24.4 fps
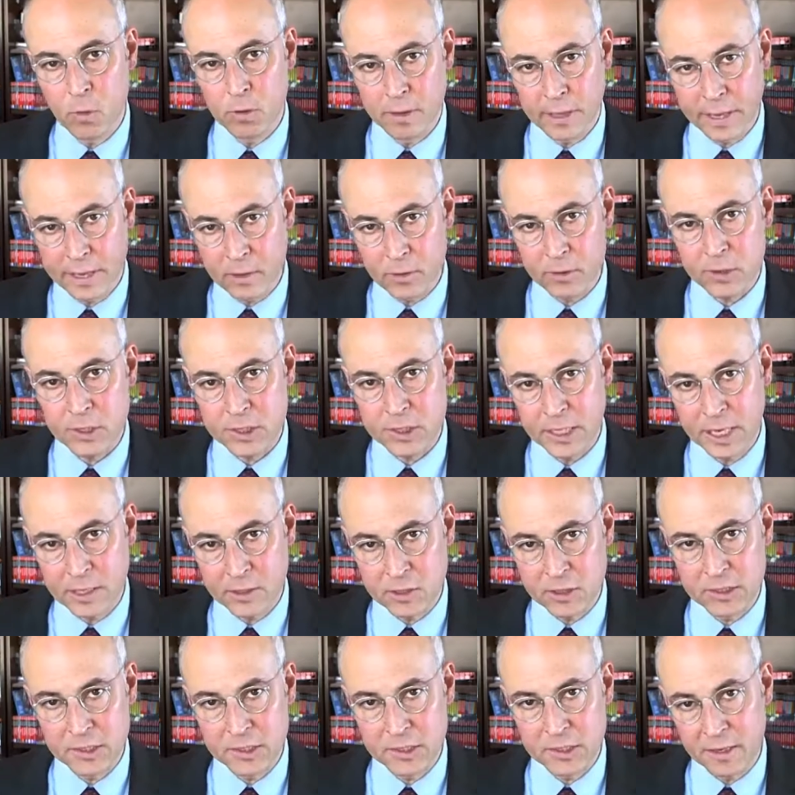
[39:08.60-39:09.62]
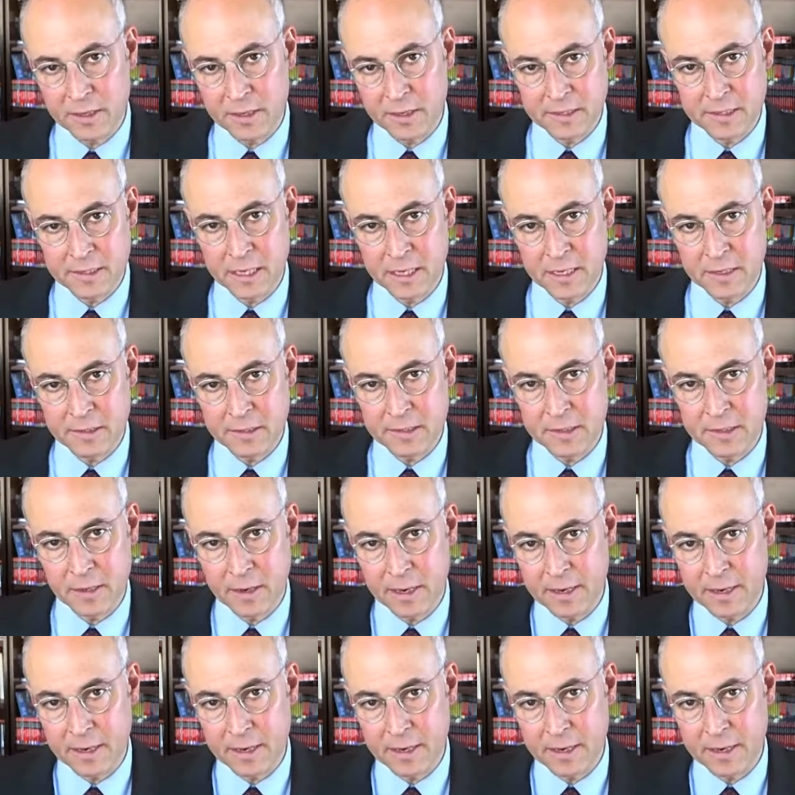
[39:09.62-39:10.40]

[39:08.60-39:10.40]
later stages of the disease,